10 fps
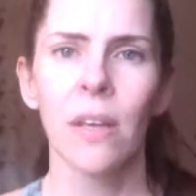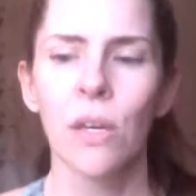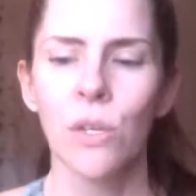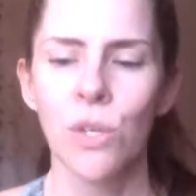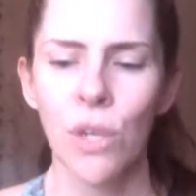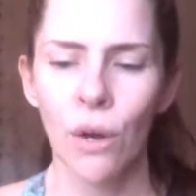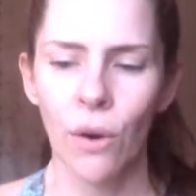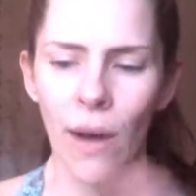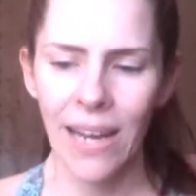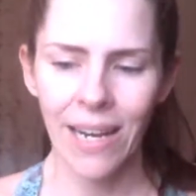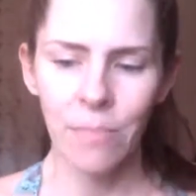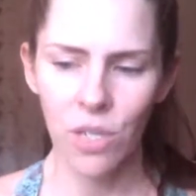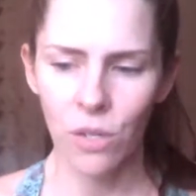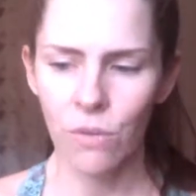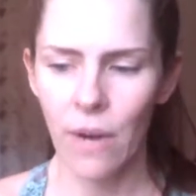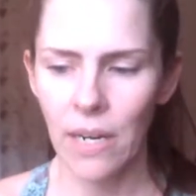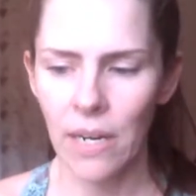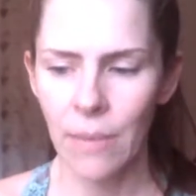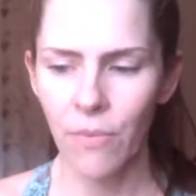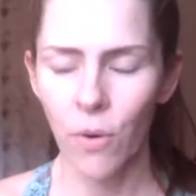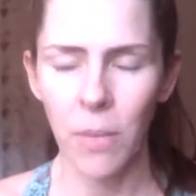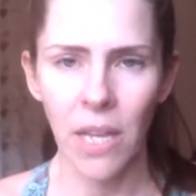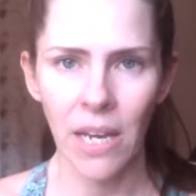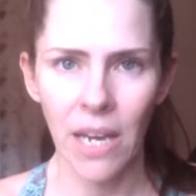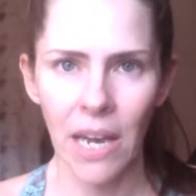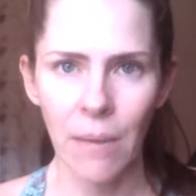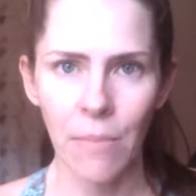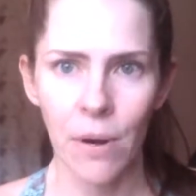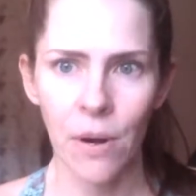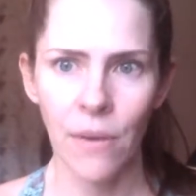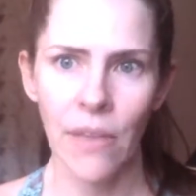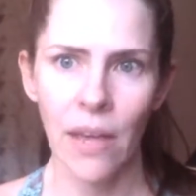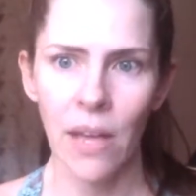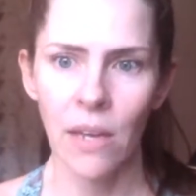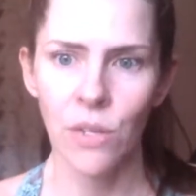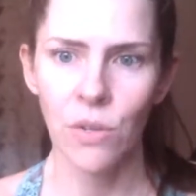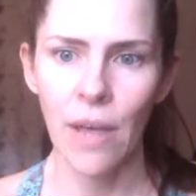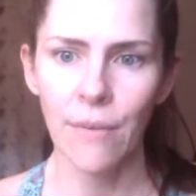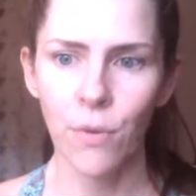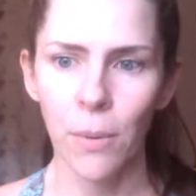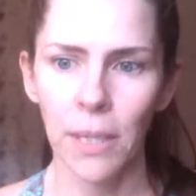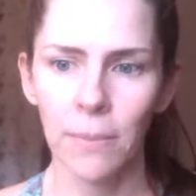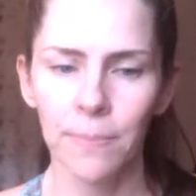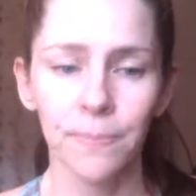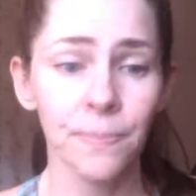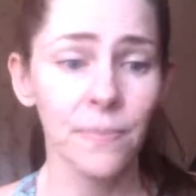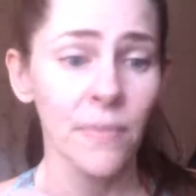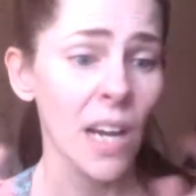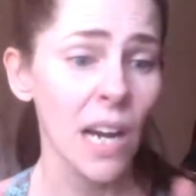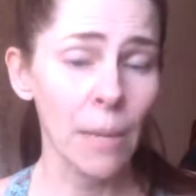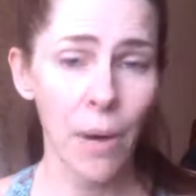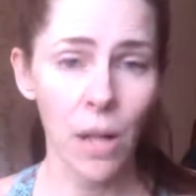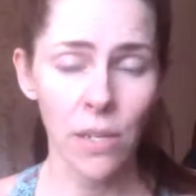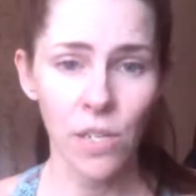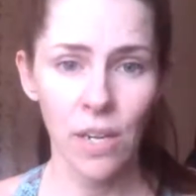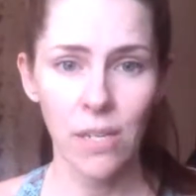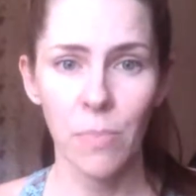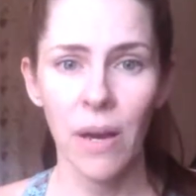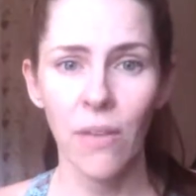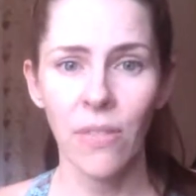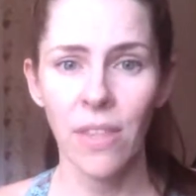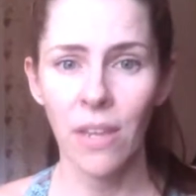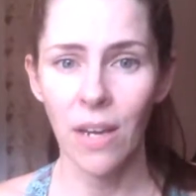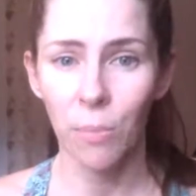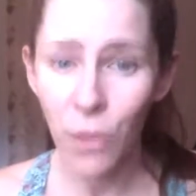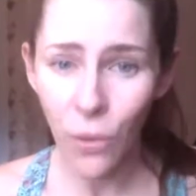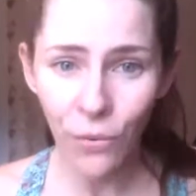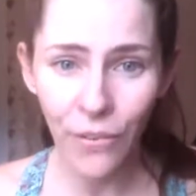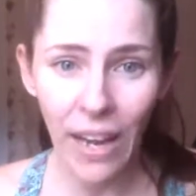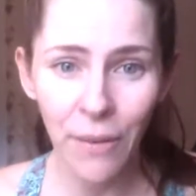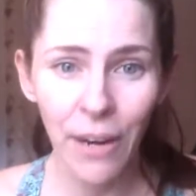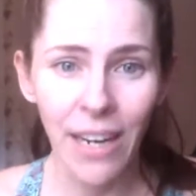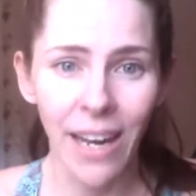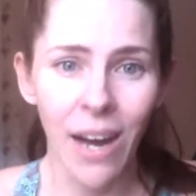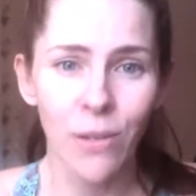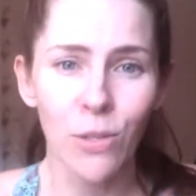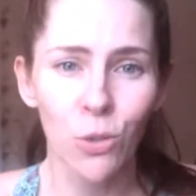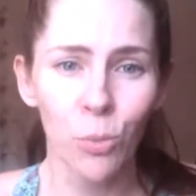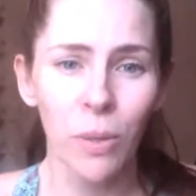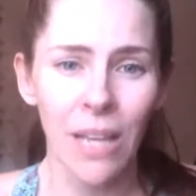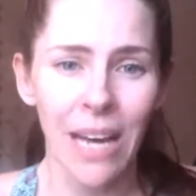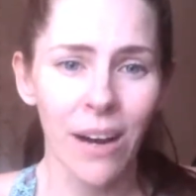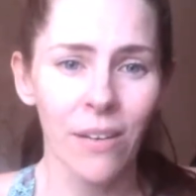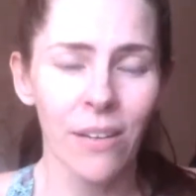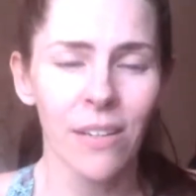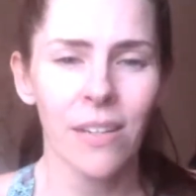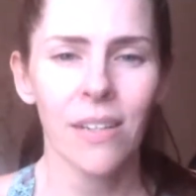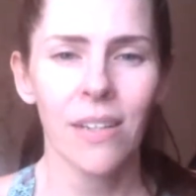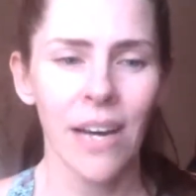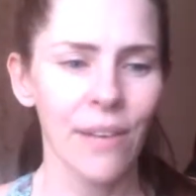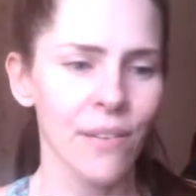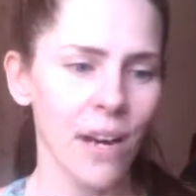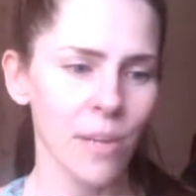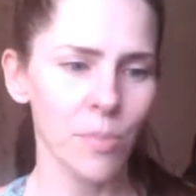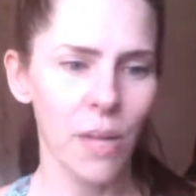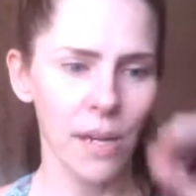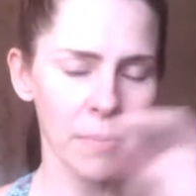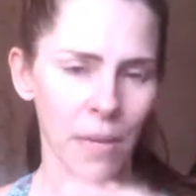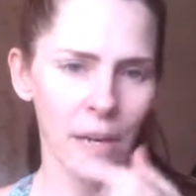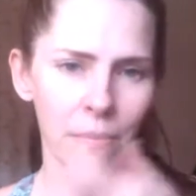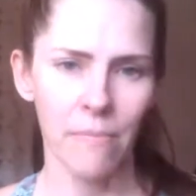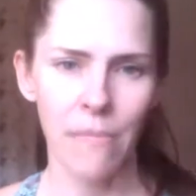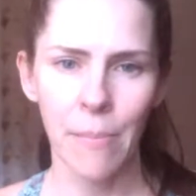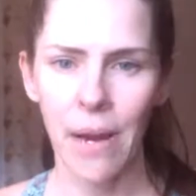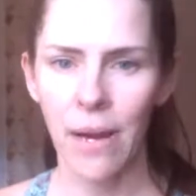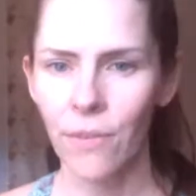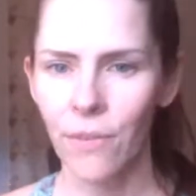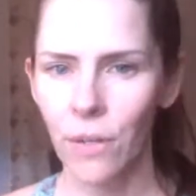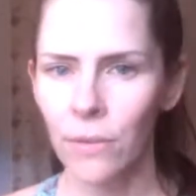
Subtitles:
So I get them to grind it up for me like hamburger, and they do that for me. I apologize about the computer fan right now. It's super loud. I forgot to plug in my microphone.